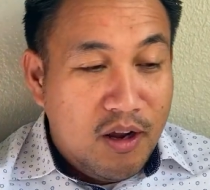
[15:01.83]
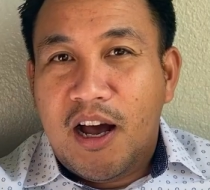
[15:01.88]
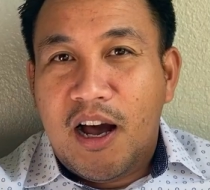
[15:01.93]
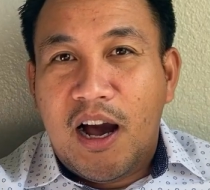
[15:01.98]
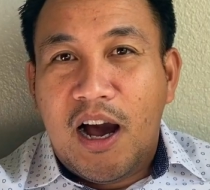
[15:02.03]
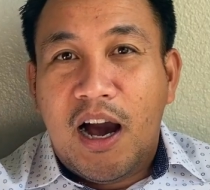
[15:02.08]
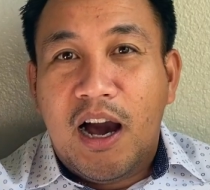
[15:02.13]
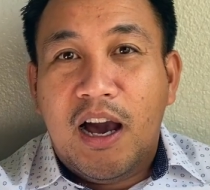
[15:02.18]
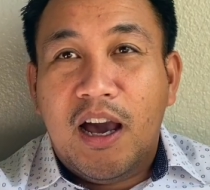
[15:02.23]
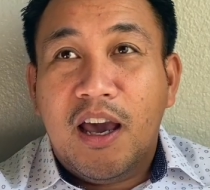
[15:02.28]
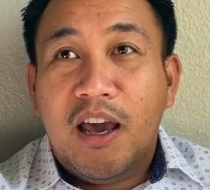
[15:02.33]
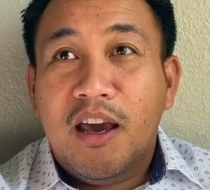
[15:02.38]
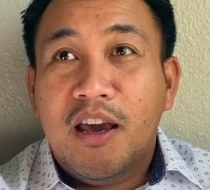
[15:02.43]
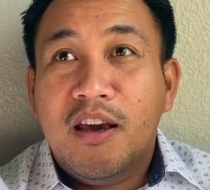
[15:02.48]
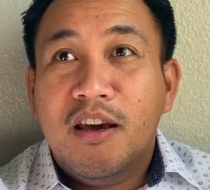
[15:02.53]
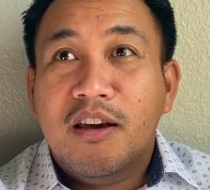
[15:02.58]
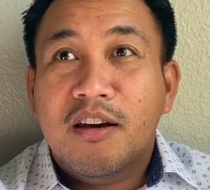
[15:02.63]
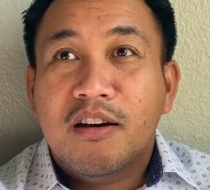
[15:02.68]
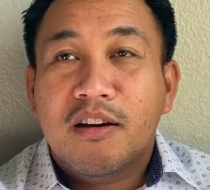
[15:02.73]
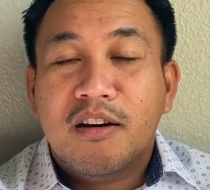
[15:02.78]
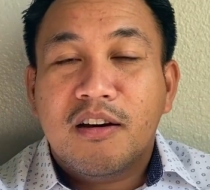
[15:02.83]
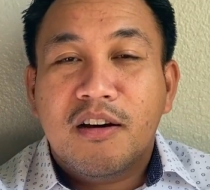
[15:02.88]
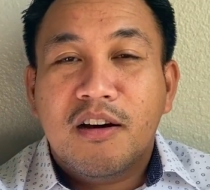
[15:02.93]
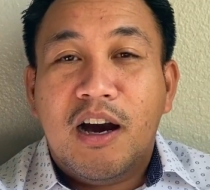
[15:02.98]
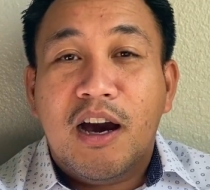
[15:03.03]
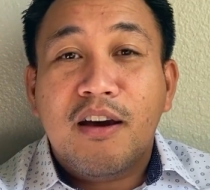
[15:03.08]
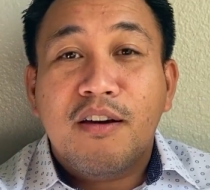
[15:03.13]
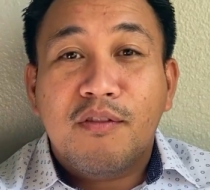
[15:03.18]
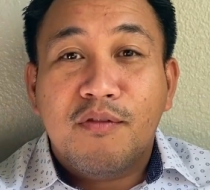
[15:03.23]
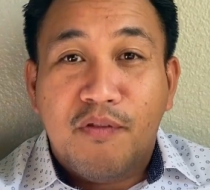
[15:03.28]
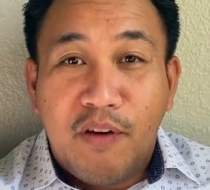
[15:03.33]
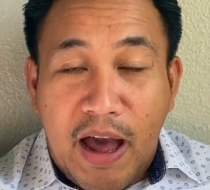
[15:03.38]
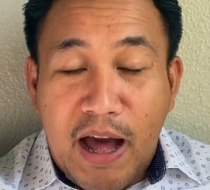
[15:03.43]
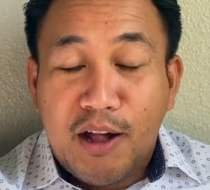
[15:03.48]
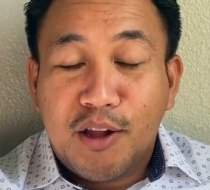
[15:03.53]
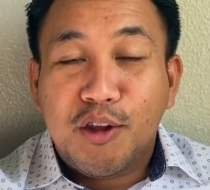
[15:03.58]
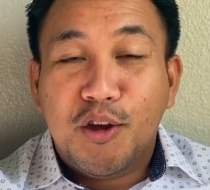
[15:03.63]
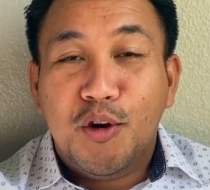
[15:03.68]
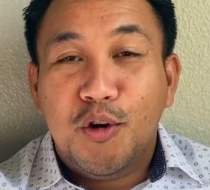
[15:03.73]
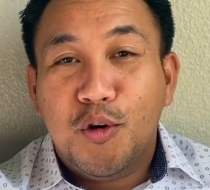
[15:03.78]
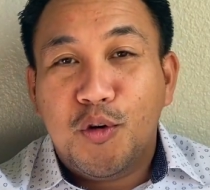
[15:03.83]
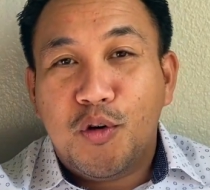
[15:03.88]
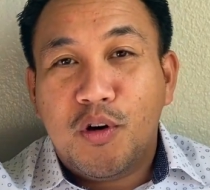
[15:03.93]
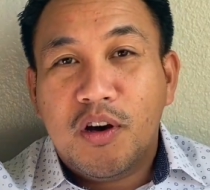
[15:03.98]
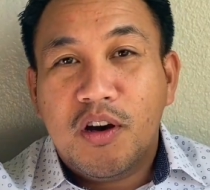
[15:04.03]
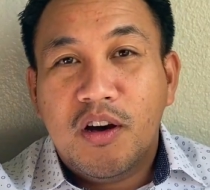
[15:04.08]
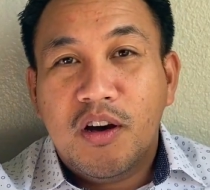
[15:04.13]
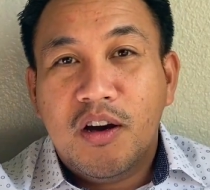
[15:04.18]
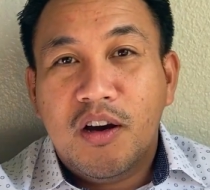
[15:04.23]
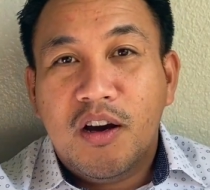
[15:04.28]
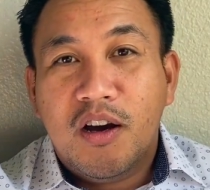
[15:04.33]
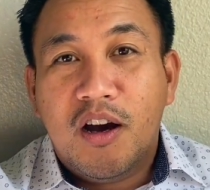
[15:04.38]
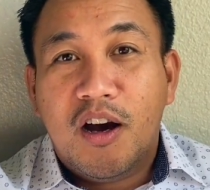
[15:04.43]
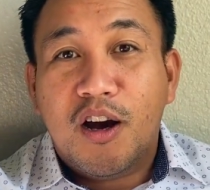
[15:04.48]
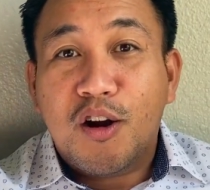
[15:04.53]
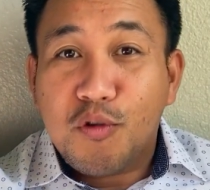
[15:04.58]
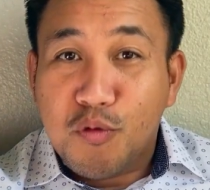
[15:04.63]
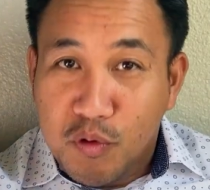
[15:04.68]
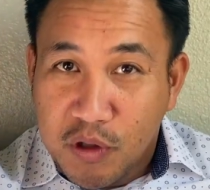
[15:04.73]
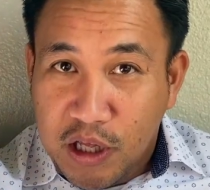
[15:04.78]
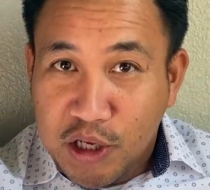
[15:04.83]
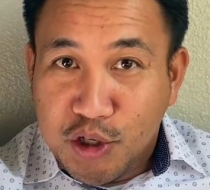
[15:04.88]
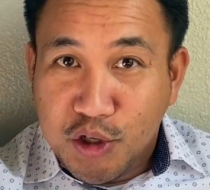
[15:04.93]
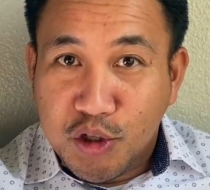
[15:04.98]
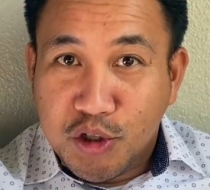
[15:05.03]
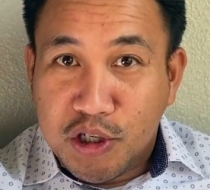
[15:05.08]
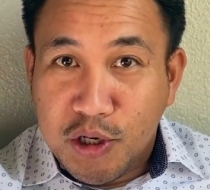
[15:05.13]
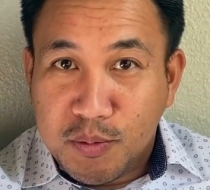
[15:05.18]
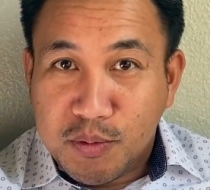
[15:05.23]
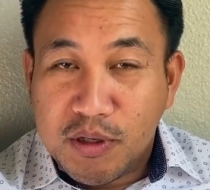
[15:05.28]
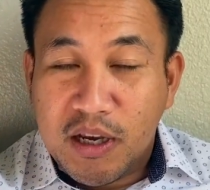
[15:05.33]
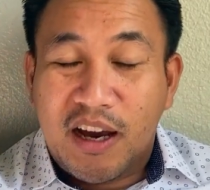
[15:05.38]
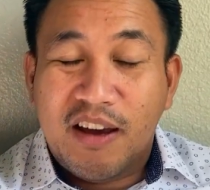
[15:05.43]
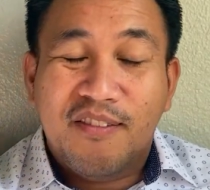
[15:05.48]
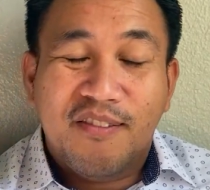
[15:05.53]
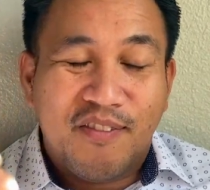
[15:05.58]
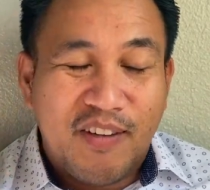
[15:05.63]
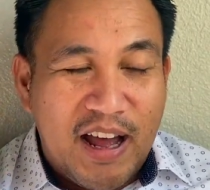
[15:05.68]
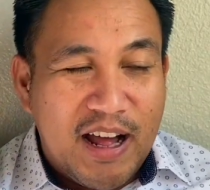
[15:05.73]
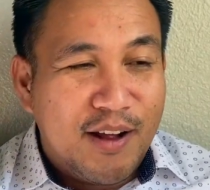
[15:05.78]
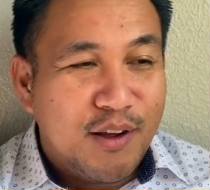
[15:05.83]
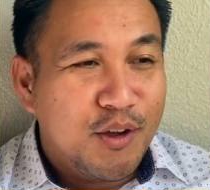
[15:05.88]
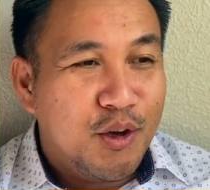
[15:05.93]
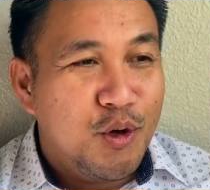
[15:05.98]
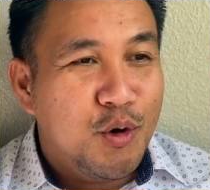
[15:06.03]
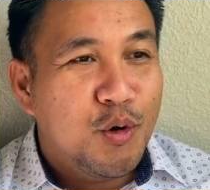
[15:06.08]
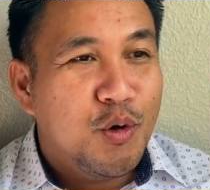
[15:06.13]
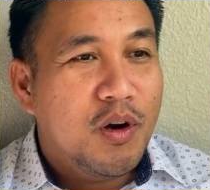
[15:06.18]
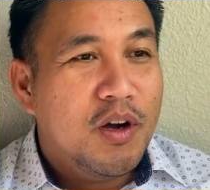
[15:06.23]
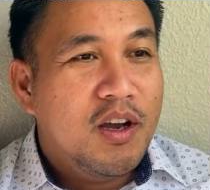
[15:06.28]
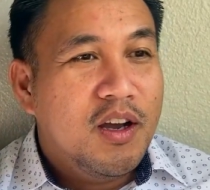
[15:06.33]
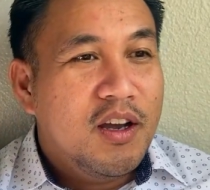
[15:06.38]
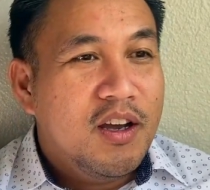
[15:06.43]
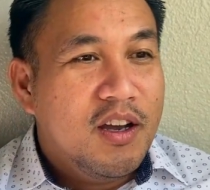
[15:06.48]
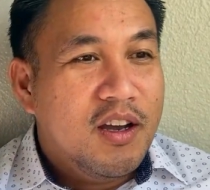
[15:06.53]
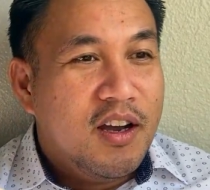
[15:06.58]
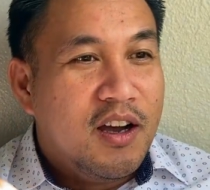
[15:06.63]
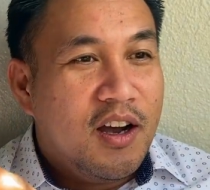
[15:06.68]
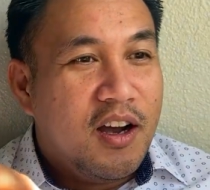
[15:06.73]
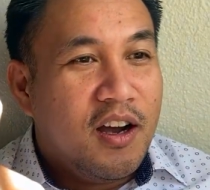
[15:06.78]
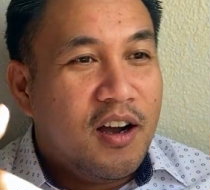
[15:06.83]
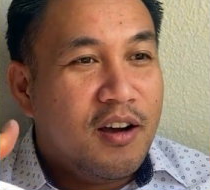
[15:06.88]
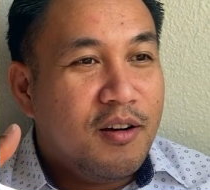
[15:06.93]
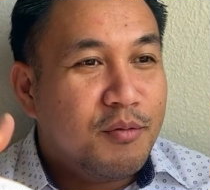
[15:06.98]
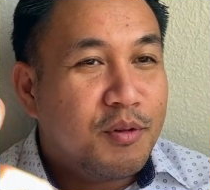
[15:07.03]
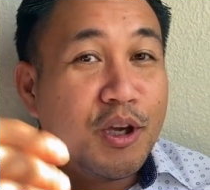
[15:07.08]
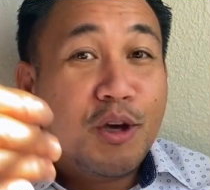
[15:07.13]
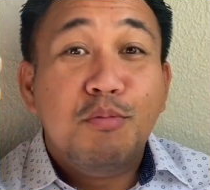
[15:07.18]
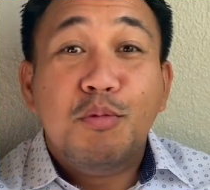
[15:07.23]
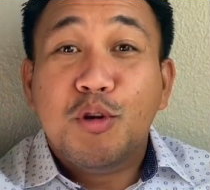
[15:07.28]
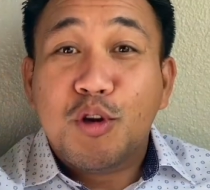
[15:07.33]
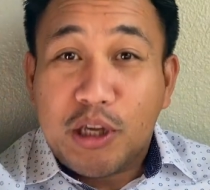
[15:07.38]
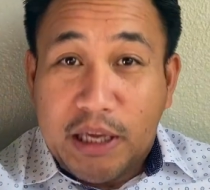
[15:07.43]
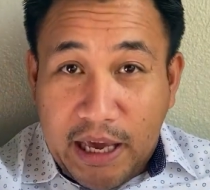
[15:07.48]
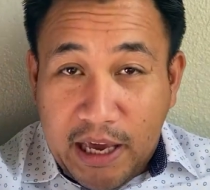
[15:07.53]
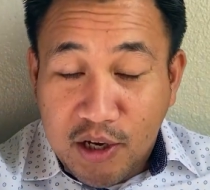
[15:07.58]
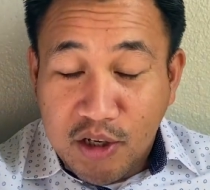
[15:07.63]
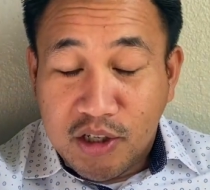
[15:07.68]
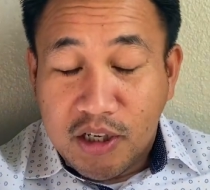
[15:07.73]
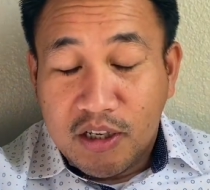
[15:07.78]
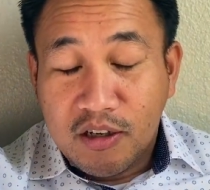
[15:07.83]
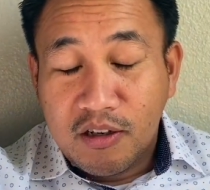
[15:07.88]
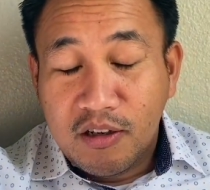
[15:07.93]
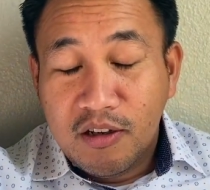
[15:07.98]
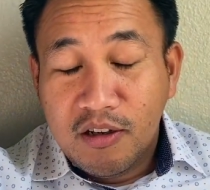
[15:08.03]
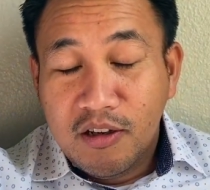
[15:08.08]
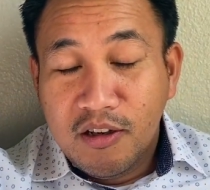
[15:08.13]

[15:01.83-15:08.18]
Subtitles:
I value relationships. I value communication.